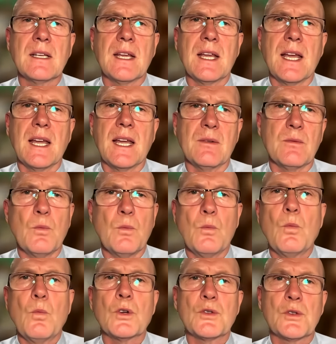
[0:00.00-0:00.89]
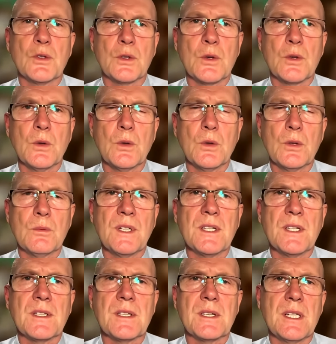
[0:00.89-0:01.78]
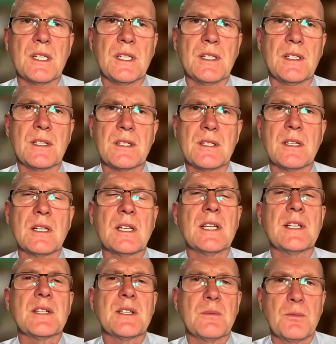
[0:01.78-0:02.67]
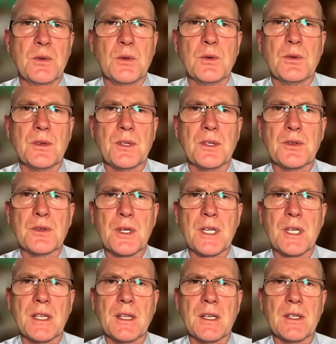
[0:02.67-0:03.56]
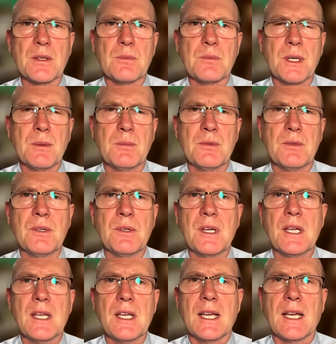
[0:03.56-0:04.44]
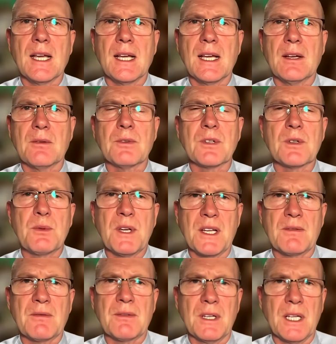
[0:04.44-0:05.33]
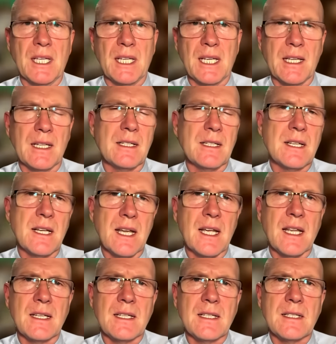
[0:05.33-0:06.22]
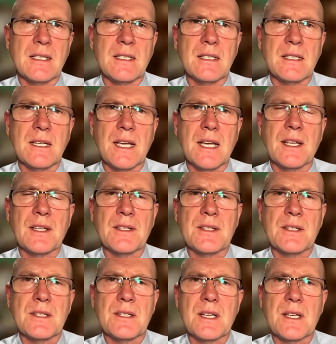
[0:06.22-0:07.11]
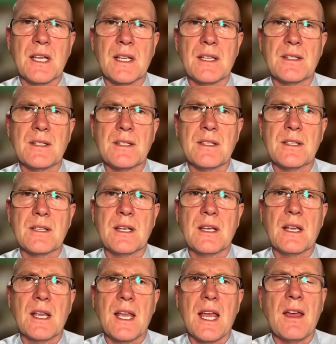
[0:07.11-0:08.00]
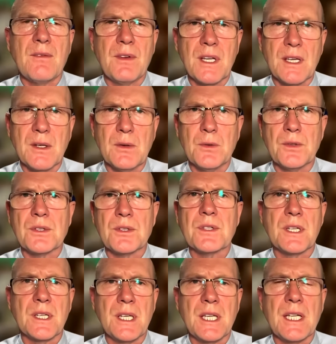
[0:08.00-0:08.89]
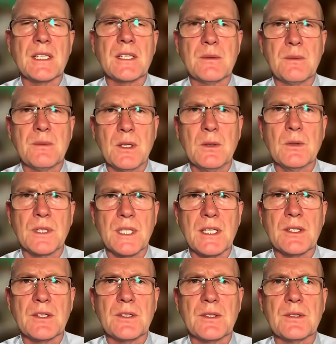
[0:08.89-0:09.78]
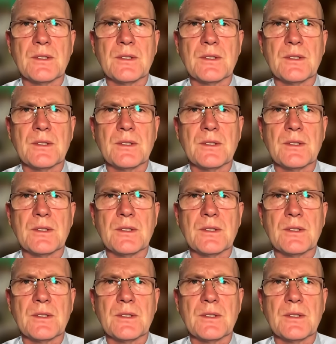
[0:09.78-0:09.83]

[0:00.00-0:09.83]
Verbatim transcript: And what you call them is, is less important than treating those people uh, respectfully and, and as, as having an illness that needs to be looked into.